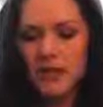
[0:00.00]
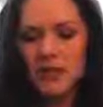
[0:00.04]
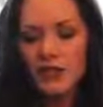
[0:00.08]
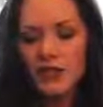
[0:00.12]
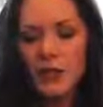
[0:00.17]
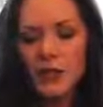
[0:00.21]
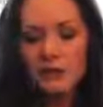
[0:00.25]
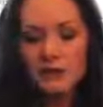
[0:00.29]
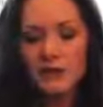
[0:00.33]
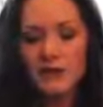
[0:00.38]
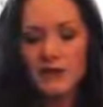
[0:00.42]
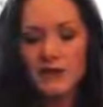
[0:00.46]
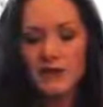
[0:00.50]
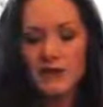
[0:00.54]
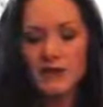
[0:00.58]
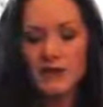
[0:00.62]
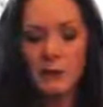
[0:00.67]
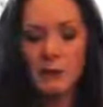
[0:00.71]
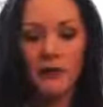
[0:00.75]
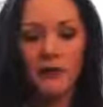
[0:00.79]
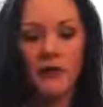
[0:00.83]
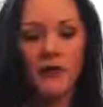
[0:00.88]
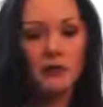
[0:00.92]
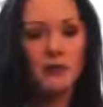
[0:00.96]
So
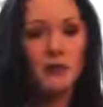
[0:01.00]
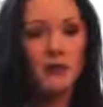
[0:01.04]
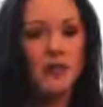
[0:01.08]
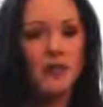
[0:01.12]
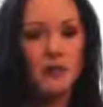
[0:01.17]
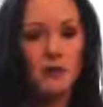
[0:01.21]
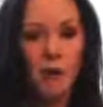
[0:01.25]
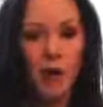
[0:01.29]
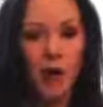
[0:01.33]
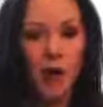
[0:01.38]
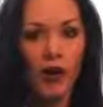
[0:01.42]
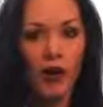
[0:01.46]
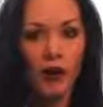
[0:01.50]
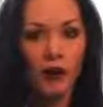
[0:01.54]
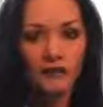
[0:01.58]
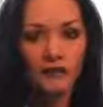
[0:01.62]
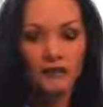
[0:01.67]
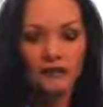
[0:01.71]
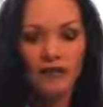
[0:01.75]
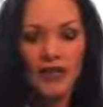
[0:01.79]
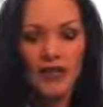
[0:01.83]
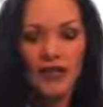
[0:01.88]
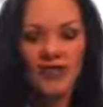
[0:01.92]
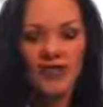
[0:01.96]
some of them are
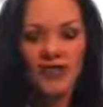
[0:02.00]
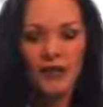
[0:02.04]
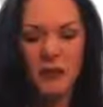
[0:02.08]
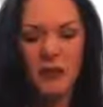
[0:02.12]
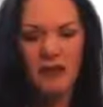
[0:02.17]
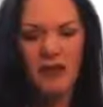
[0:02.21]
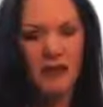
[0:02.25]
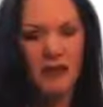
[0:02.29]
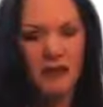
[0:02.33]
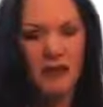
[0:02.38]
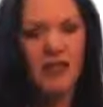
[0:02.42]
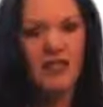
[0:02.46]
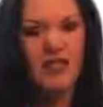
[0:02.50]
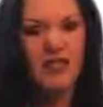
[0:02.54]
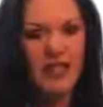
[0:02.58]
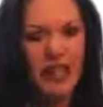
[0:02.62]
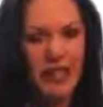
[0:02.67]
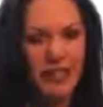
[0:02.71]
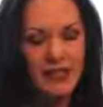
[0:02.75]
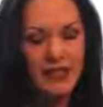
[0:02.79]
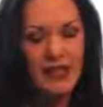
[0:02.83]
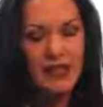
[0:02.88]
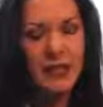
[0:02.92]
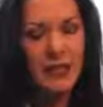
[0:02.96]
small, some of them are
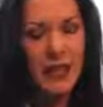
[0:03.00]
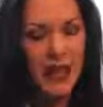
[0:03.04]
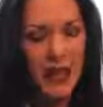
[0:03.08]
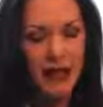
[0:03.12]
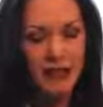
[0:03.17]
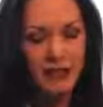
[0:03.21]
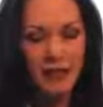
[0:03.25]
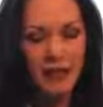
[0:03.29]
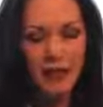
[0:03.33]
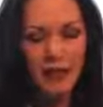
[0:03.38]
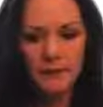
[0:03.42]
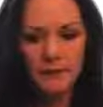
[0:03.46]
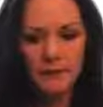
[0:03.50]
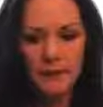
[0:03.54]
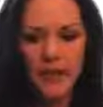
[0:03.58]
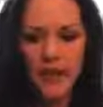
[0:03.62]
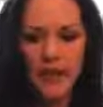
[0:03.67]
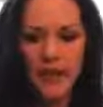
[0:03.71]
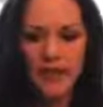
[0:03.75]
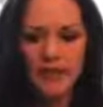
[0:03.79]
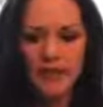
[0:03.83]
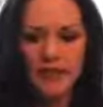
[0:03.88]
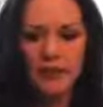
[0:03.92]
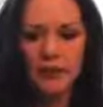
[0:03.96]
dense and heavy,
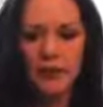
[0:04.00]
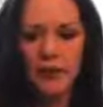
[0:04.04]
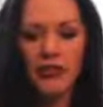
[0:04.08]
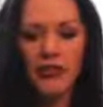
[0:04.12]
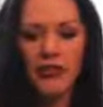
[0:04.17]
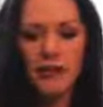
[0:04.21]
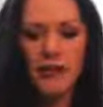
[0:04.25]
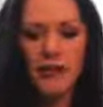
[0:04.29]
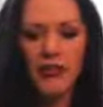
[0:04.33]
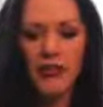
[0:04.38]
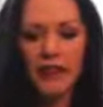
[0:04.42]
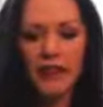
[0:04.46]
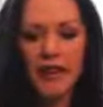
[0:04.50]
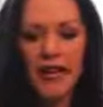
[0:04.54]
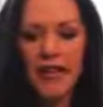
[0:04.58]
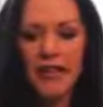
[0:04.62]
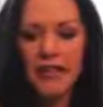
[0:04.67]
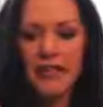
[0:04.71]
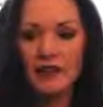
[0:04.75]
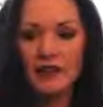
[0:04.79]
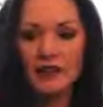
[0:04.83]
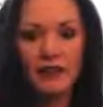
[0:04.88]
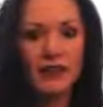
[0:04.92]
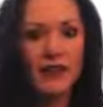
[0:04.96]
and some of them are
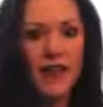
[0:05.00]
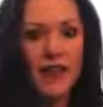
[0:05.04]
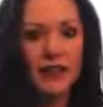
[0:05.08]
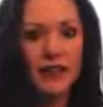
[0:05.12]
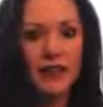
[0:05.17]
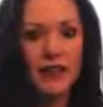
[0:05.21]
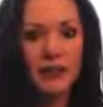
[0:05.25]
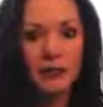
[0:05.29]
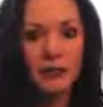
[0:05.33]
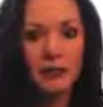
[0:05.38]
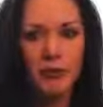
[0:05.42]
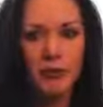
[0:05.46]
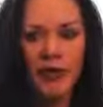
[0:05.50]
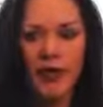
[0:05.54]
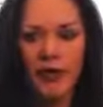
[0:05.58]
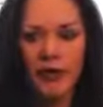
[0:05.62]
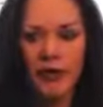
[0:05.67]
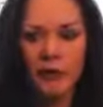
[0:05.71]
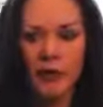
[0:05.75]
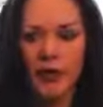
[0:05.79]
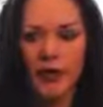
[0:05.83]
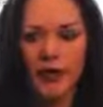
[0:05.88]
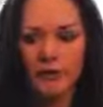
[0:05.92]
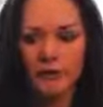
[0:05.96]
light and fluffy and
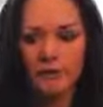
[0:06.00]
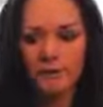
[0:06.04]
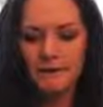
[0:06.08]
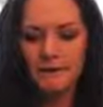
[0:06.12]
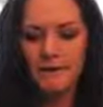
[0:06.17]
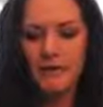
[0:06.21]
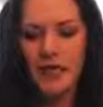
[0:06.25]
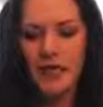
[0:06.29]
big, right?